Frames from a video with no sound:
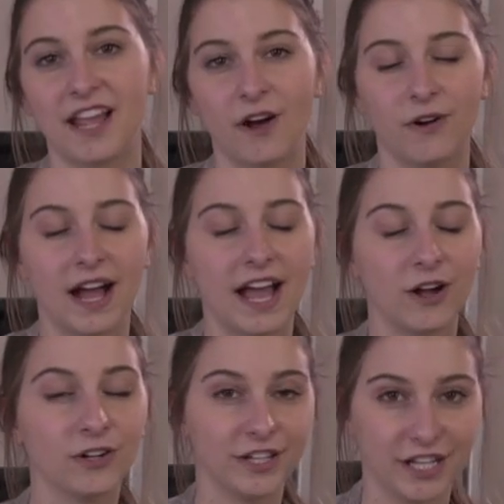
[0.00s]
now
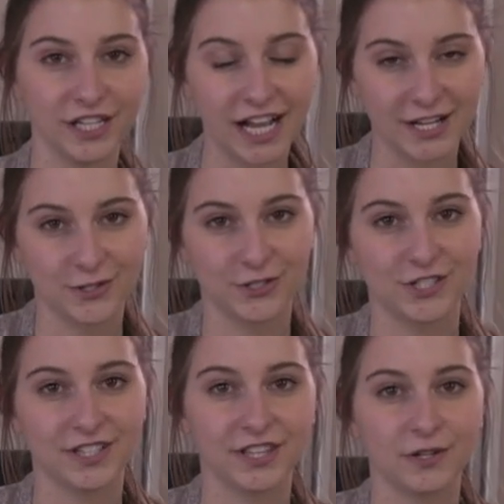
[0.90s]
earlier I told
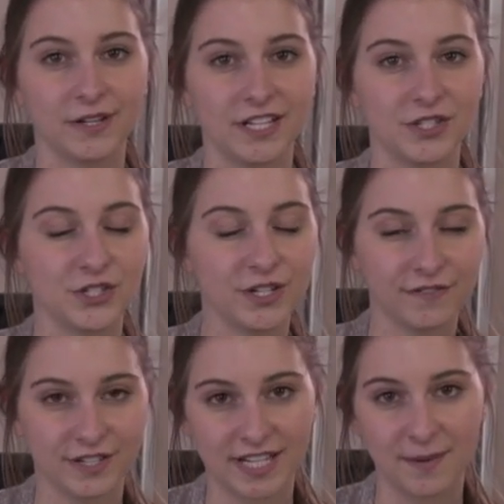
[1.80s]
you that there was two
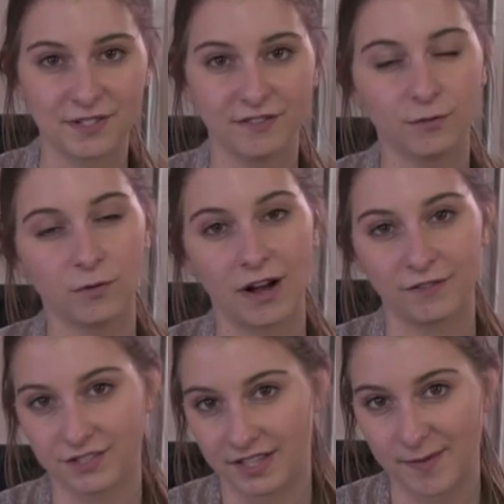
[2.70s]
different types of
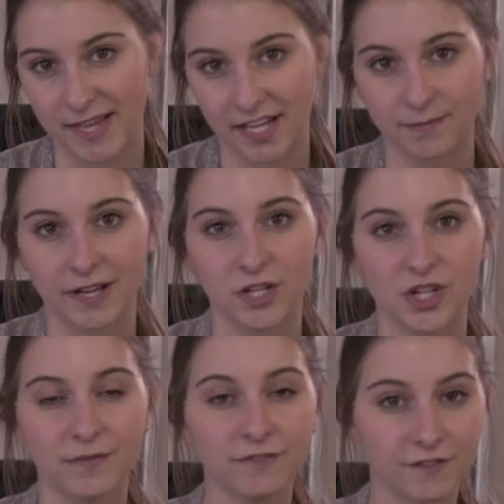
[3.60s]
waffles that they make in
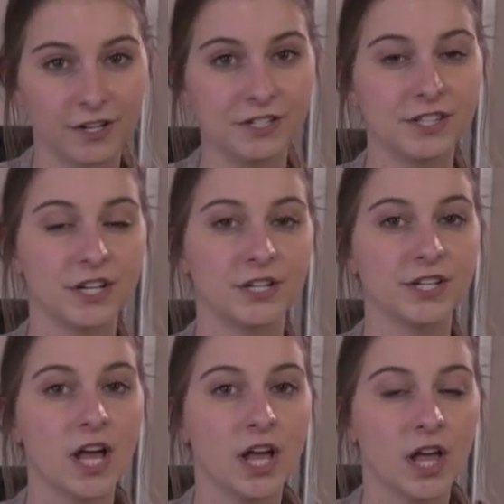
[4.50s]
Belgium. First,
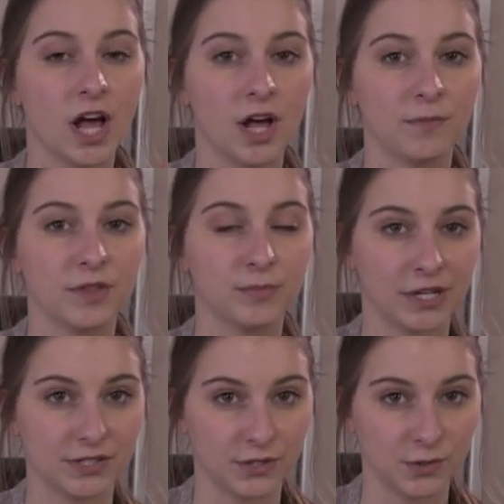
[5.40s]
there's um, the
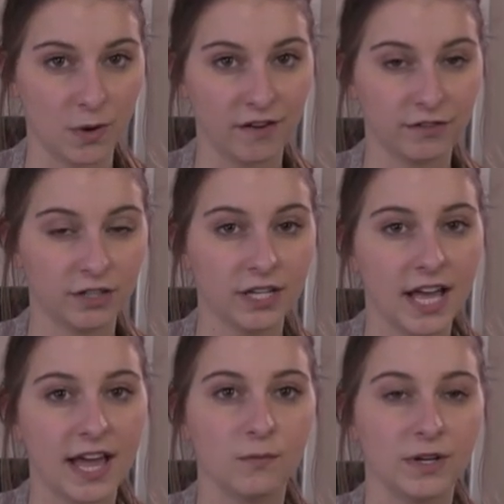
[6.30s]
Brussels waffle,
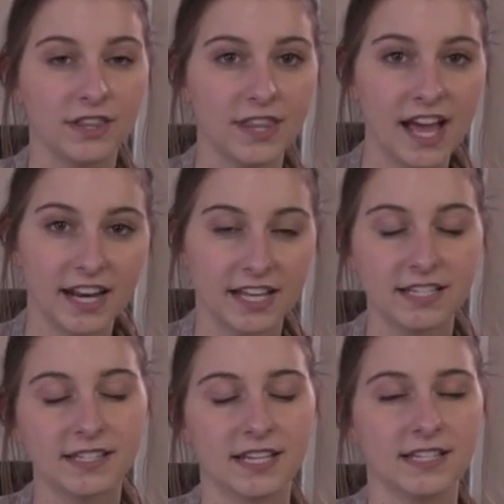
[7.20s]
and what that
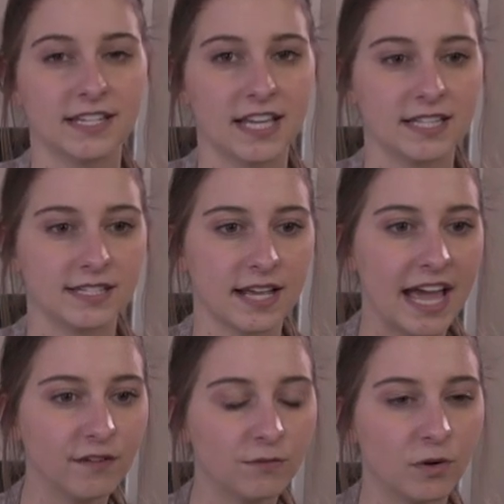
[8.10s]
is is it's
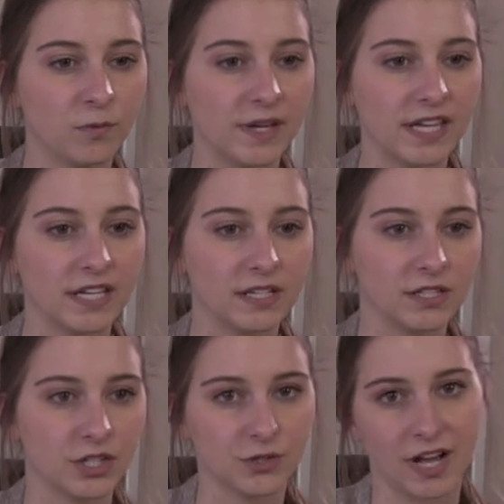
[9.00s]
kind of what we
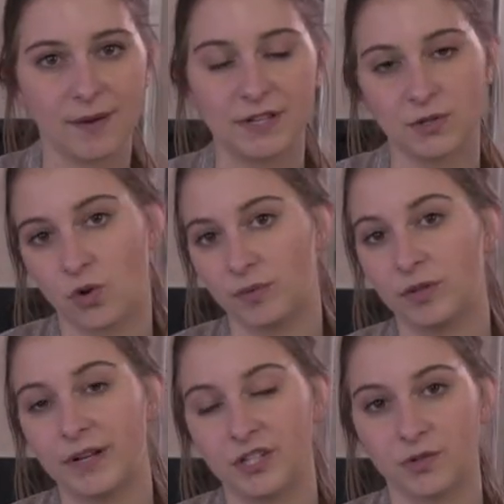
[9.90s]
describe as a
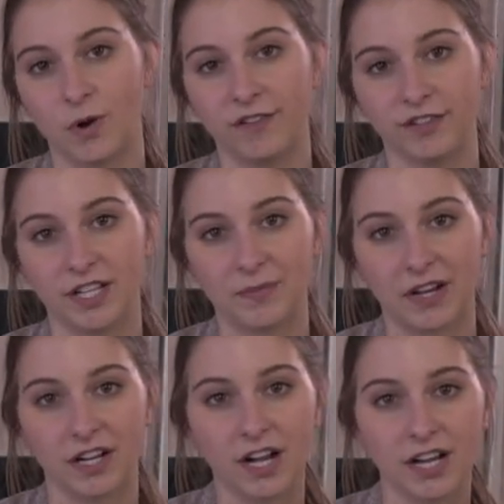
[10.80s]
normal Belgian waffle in
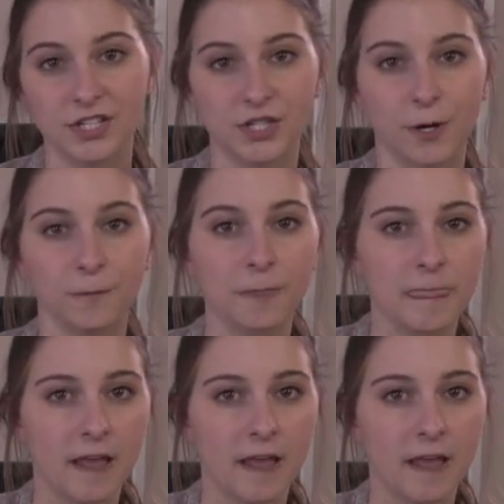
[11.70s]
America. So